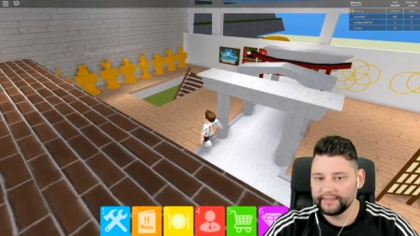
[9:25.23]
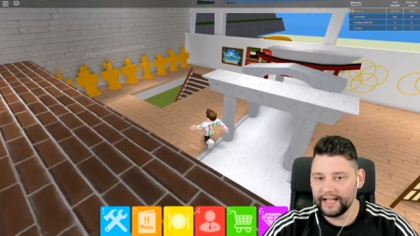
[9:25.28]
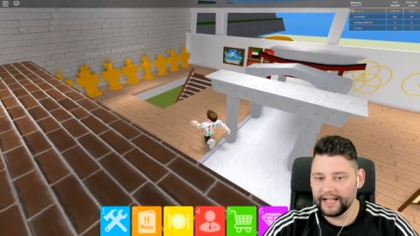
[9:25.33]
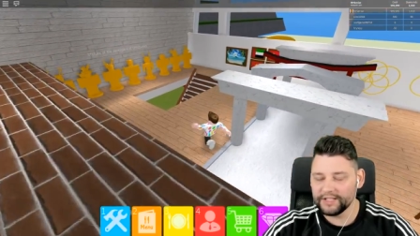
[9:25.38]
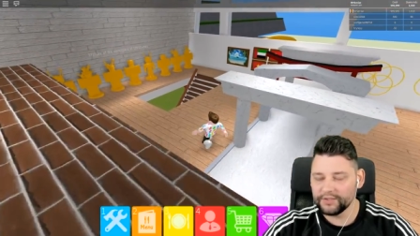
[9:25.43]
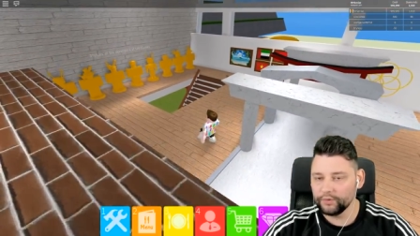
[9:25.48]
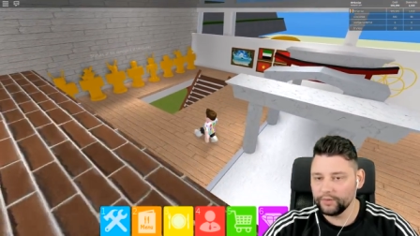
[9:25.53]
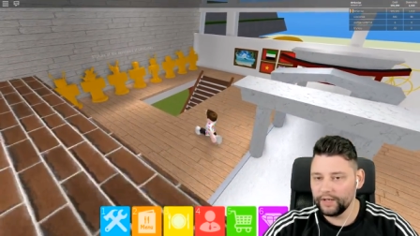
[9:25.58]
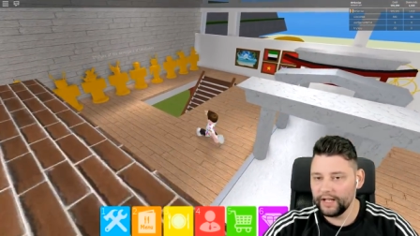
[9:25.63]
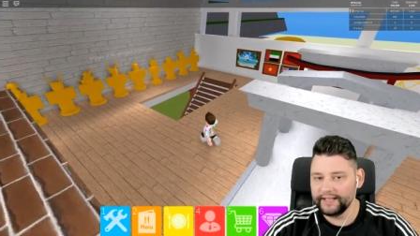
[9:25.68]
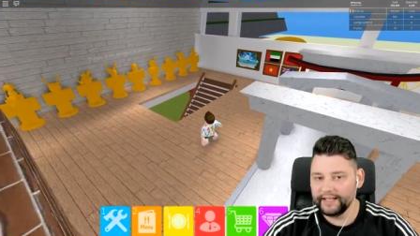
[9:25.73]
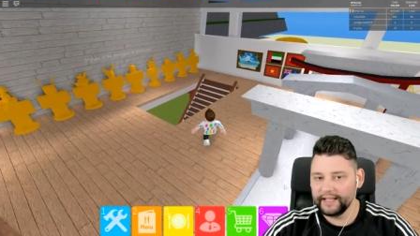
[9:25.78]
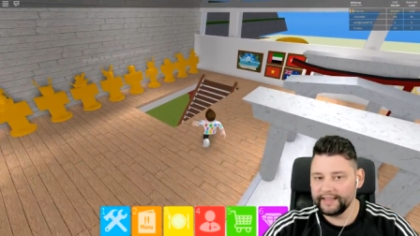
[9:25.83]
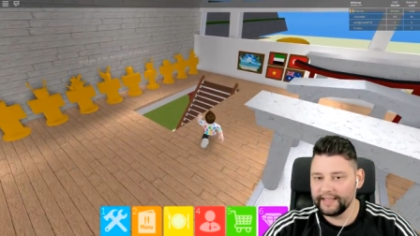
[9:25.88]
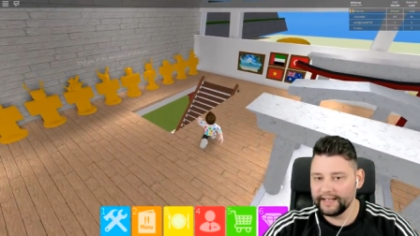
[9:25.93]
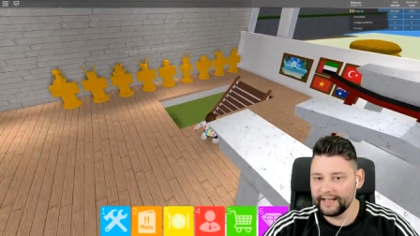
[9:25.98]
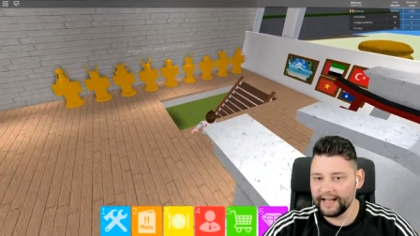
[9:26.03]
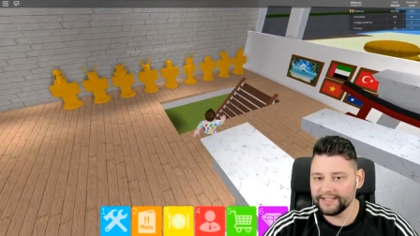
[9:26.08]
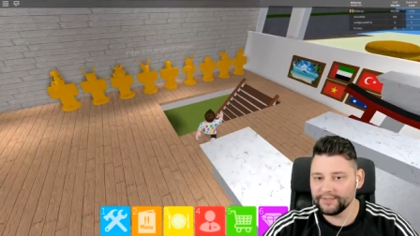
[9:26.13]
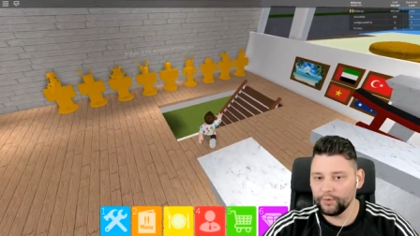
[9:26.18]
That's all I
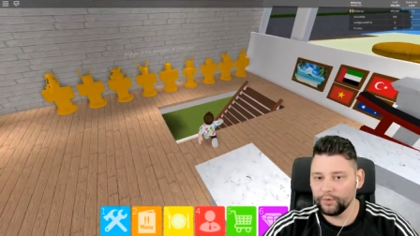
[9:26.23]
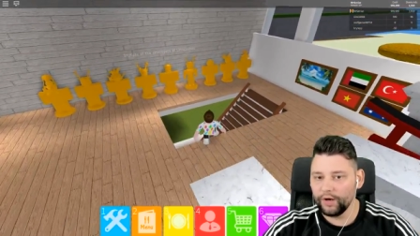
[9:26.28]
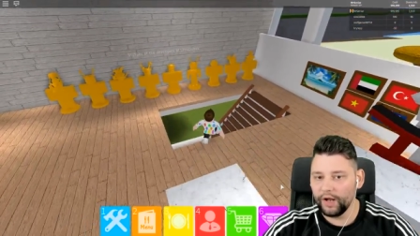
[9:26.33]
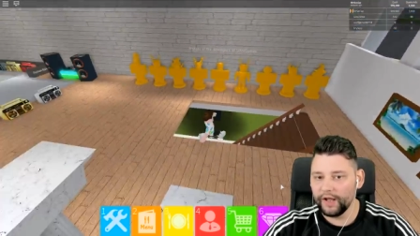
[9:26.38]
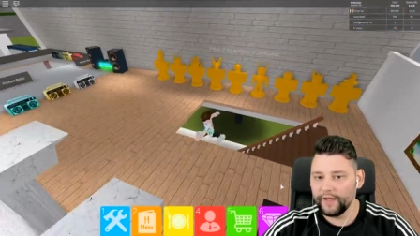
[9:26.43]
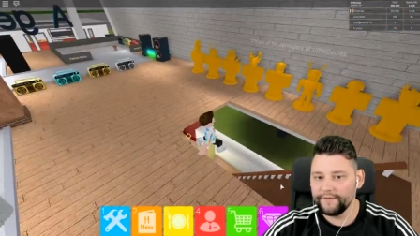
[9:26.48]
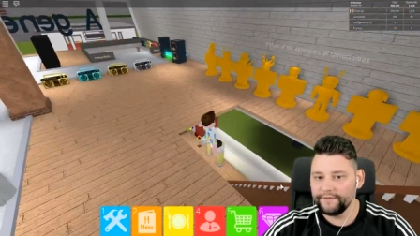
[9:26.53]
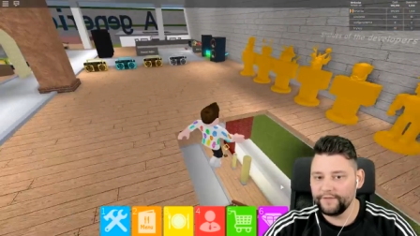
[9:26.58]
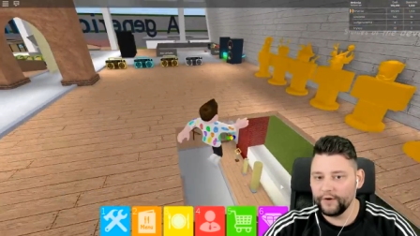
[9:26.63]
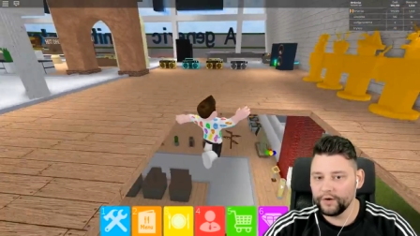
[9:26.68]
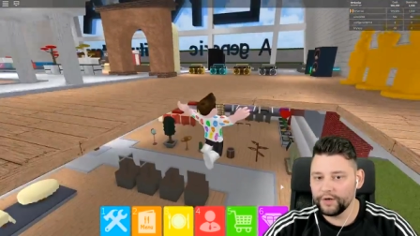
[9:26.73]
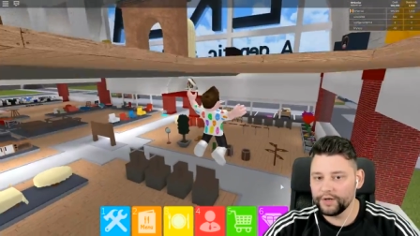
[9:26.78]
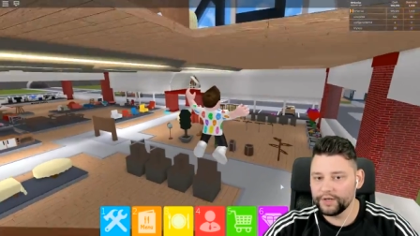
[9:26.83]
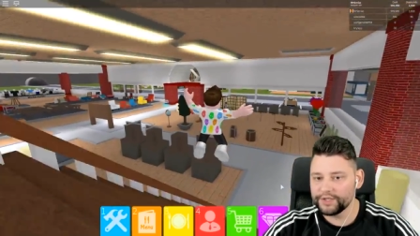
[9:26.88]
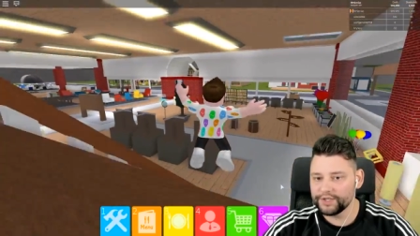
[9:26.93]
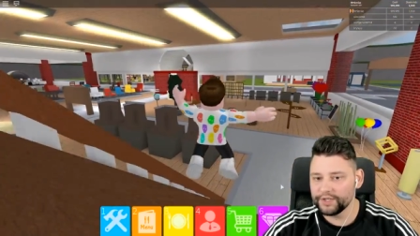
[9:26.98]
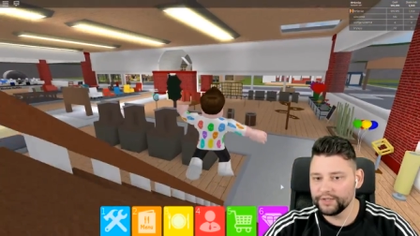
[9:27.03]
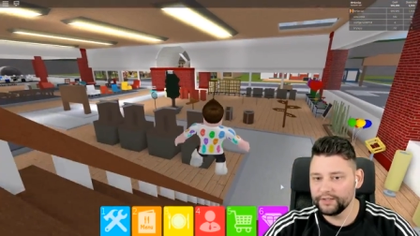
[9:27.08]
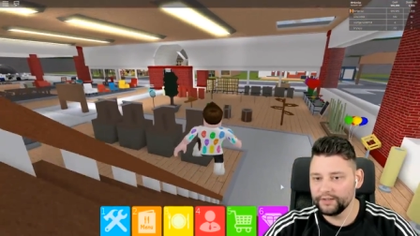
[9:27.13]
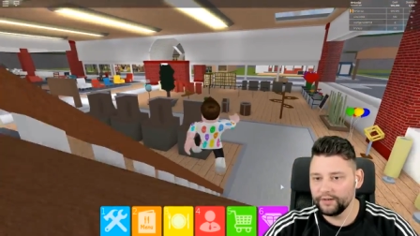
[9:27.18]
need. Then that's all like
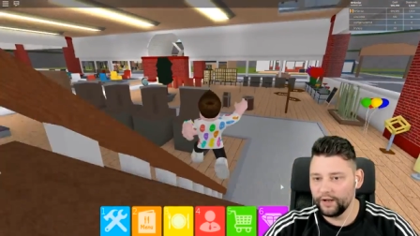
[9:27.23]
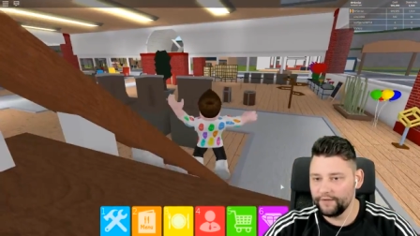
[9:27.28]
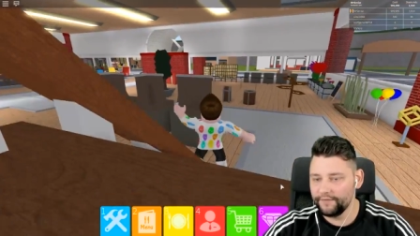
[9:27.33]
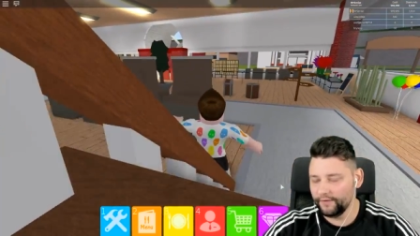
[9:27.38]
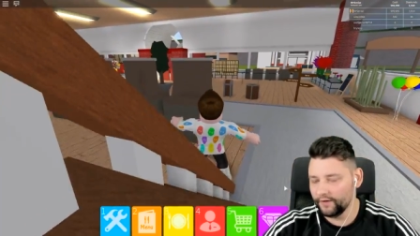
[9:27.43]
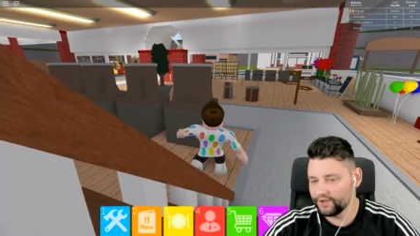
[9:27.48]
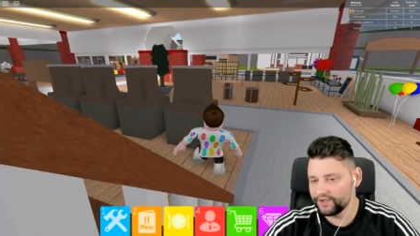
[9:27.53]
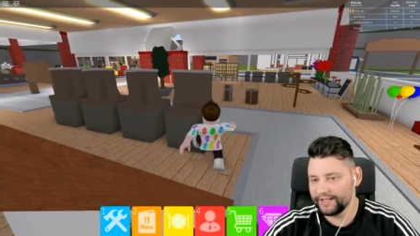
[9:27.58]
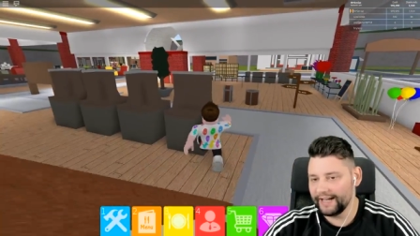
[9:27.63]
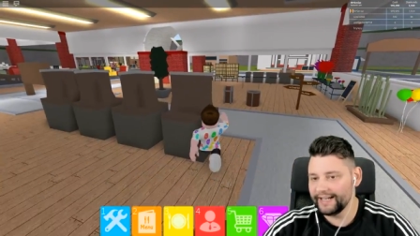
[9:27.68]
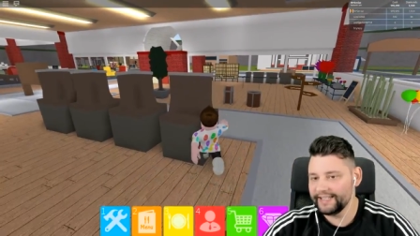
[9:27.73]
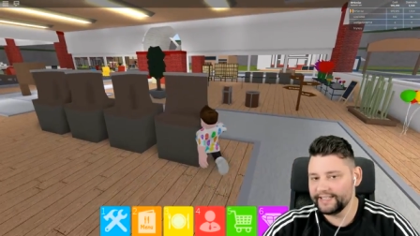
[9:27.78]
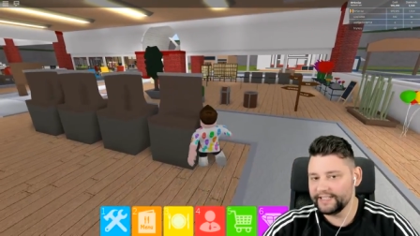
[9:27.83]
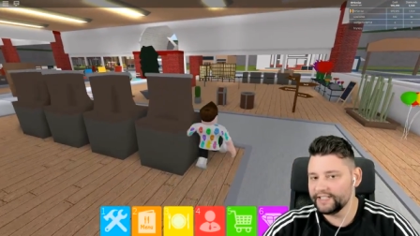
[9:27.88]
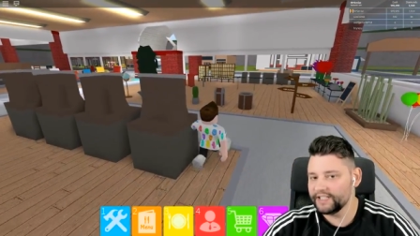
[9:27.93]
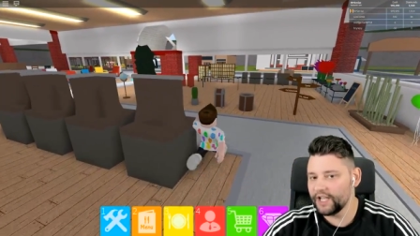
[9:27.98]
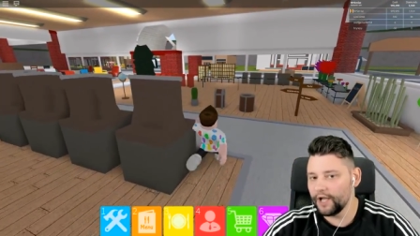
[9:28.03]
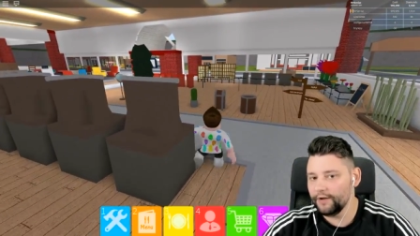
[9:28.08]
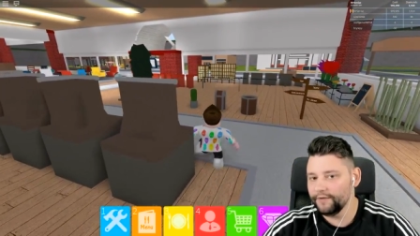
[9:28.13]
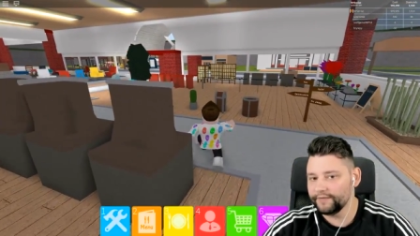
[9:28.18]
function, like
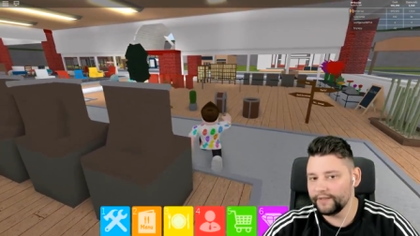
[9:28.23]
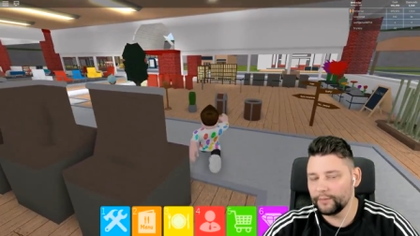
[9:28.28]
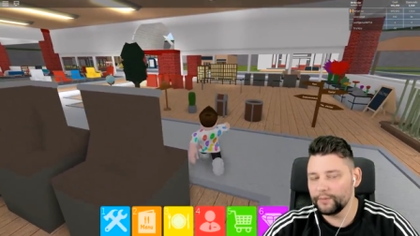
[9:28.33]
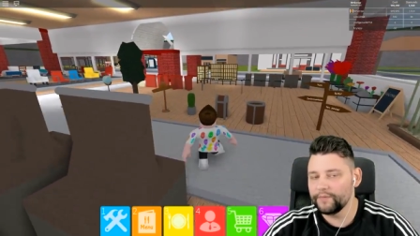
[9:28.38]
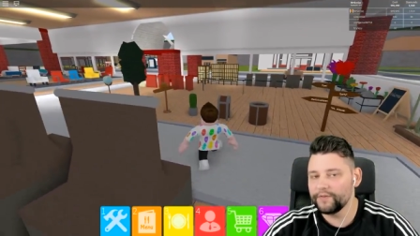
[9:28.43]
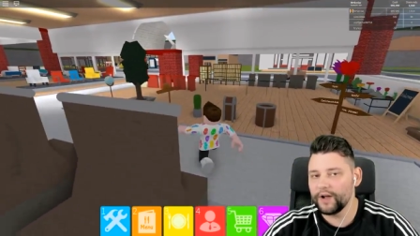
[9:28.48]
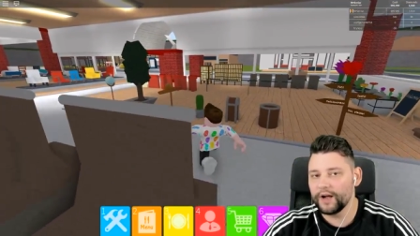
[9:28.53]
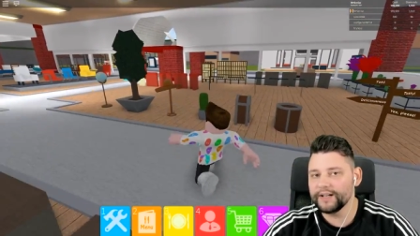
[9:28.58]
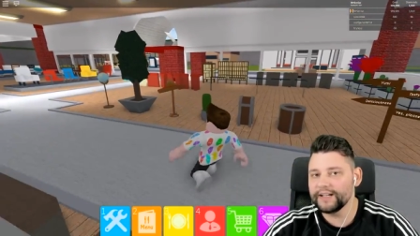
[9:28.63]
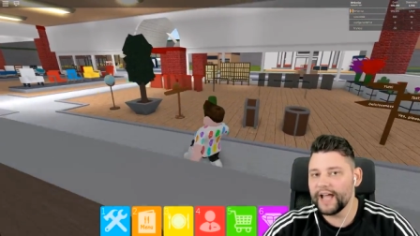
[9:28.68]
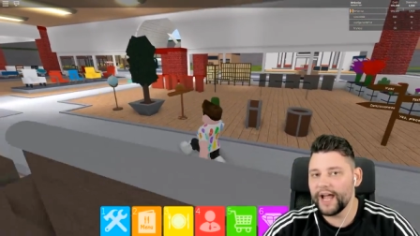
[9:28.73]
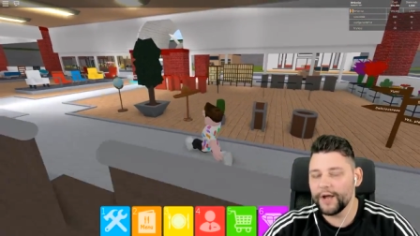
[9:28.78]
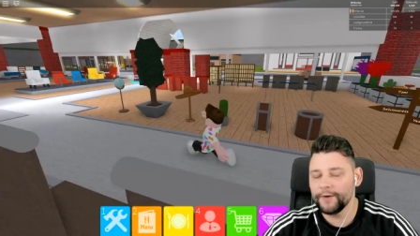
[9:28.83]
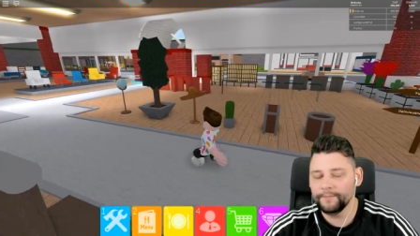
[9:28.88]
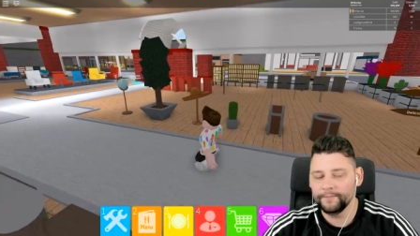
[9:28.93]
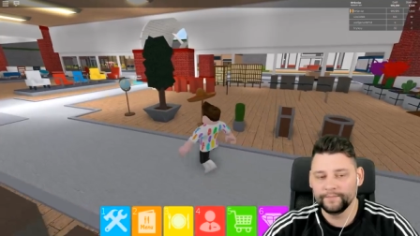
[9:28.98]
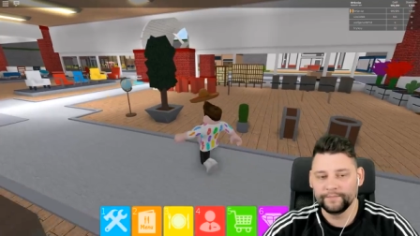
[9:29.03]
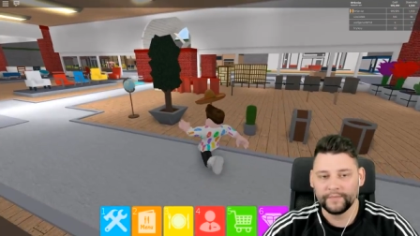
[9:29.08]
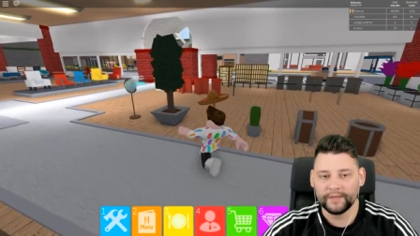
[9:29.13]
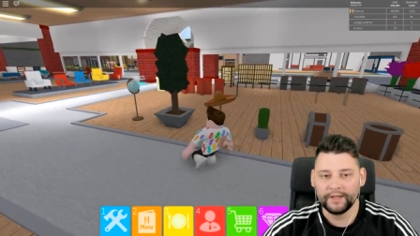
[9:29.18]
functionality stuff that we've got
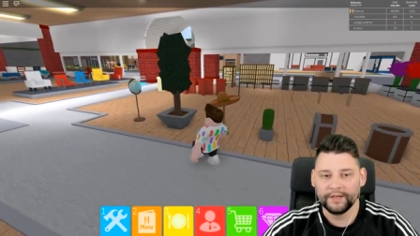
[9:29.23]
down.